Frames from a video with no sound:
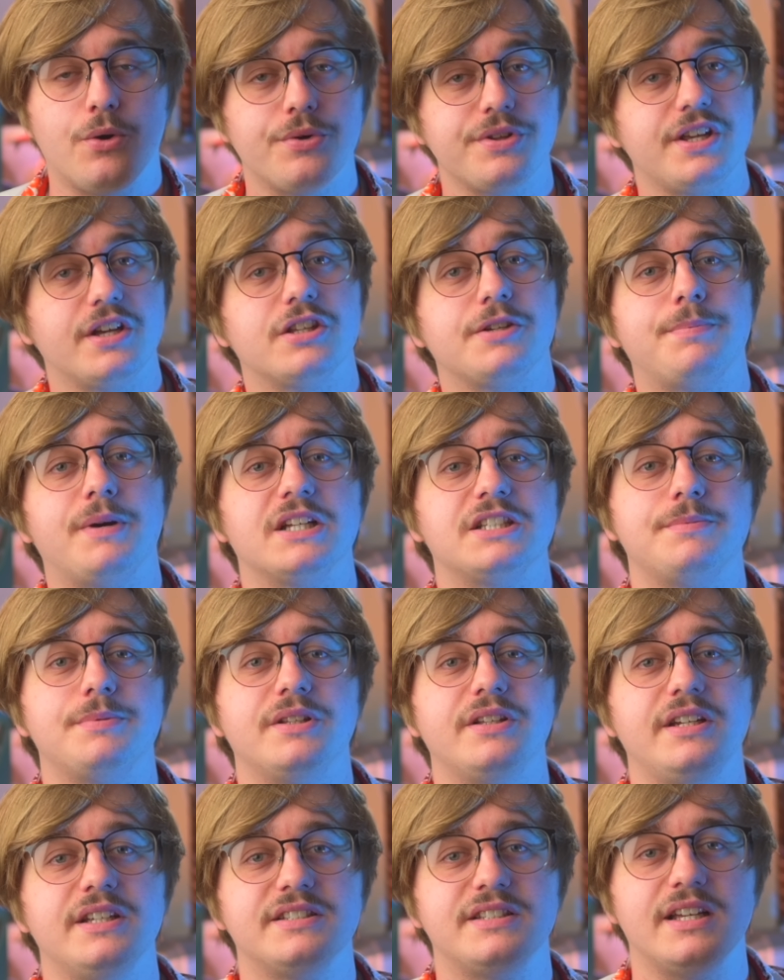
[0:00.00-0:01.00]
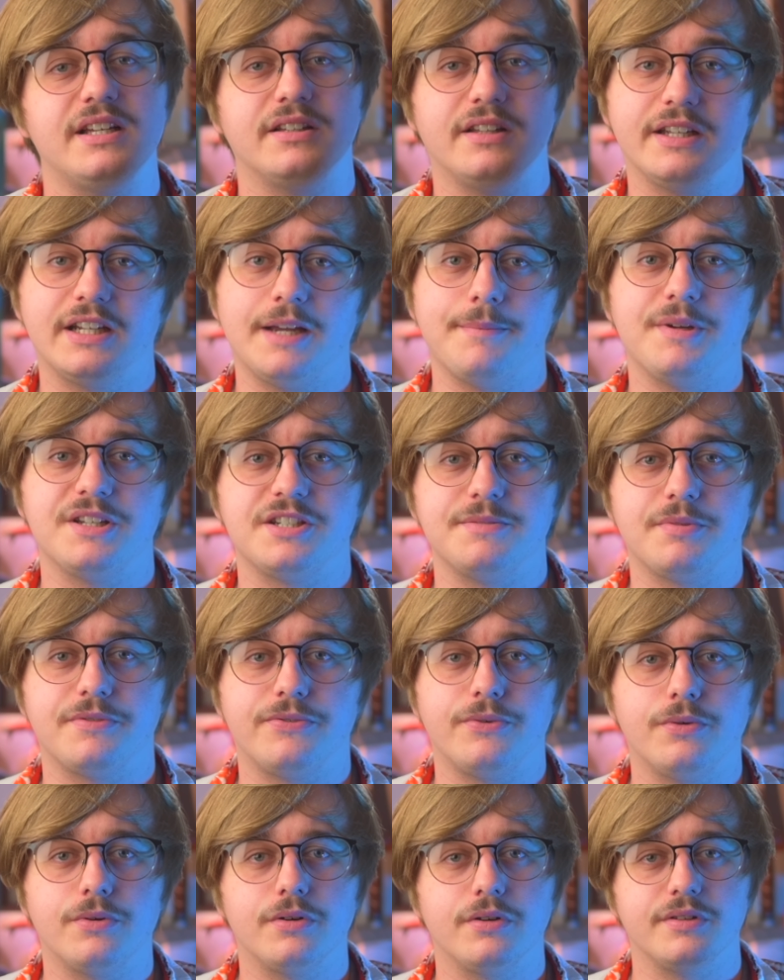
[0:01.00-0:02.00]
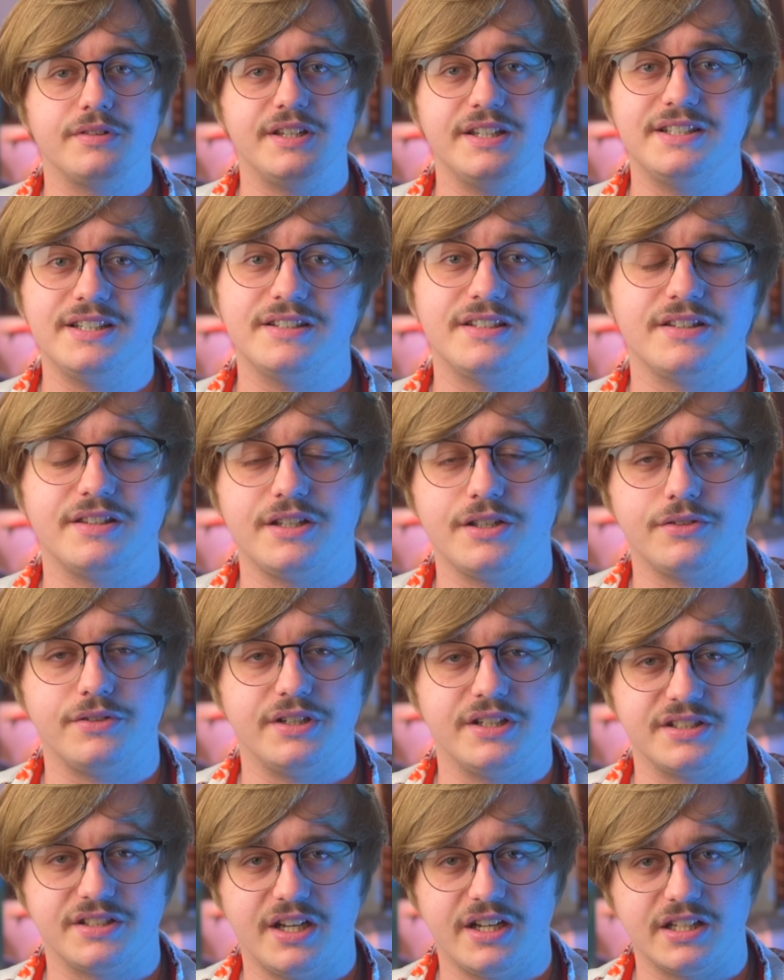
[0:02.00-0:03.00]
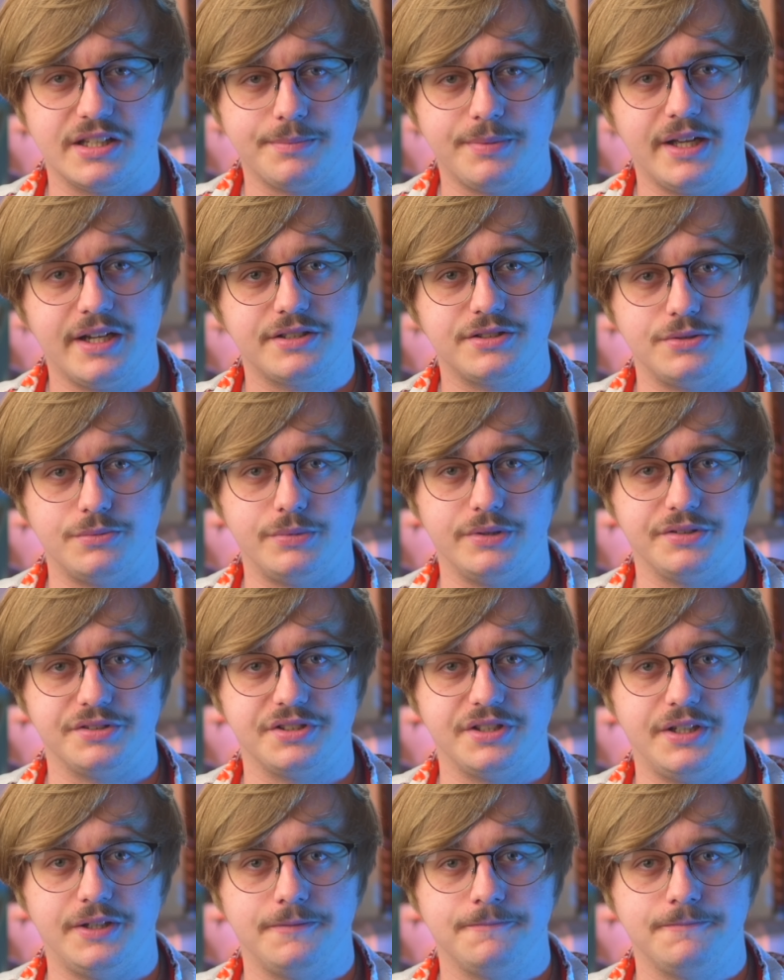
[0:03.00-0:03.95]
Or the other possibility is that, like I mentioned before, this isn't the only design of the black suit we'll see.